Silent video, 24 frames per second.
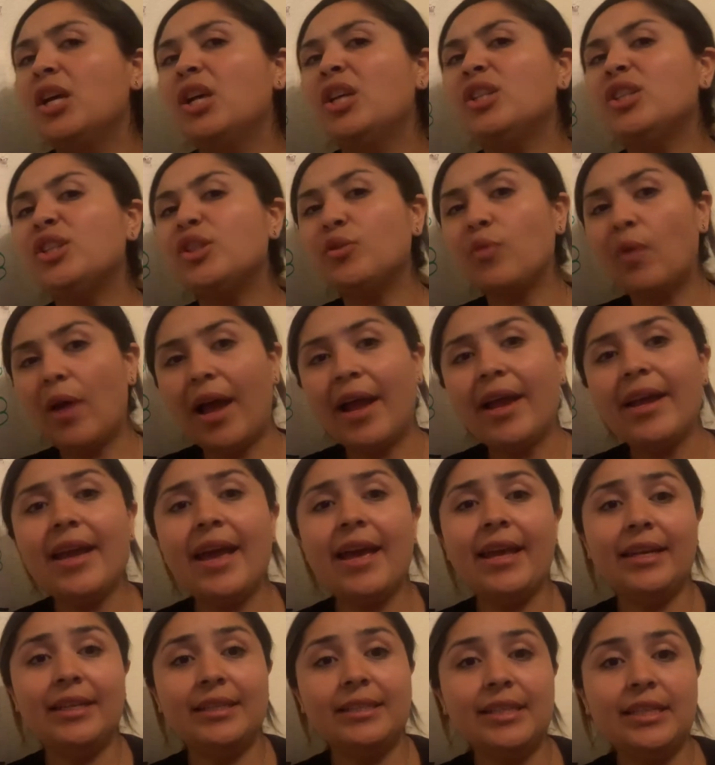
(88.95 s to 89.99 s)
So
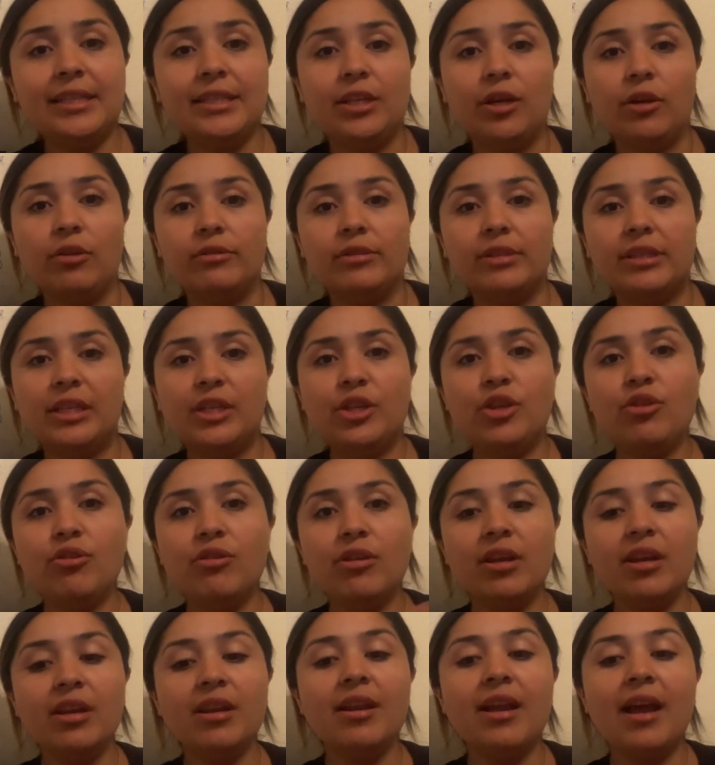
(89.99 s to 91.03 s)
I added details, and you
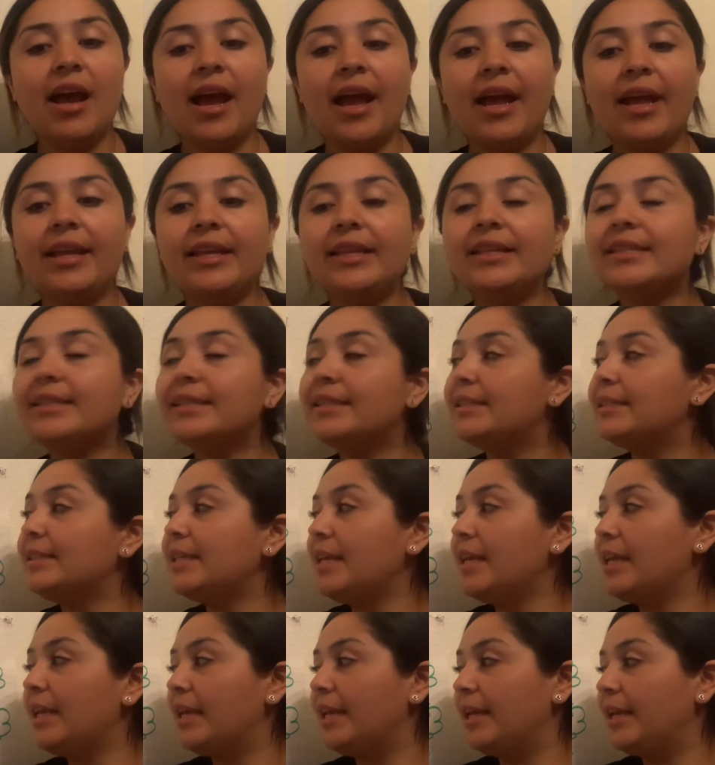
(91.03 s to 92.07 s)
can kind of
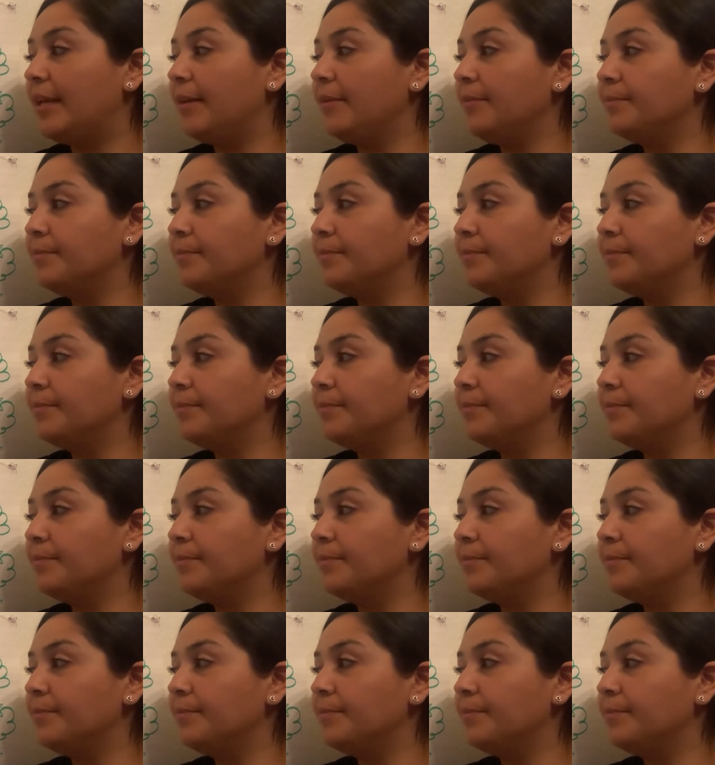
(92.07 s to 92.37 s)
see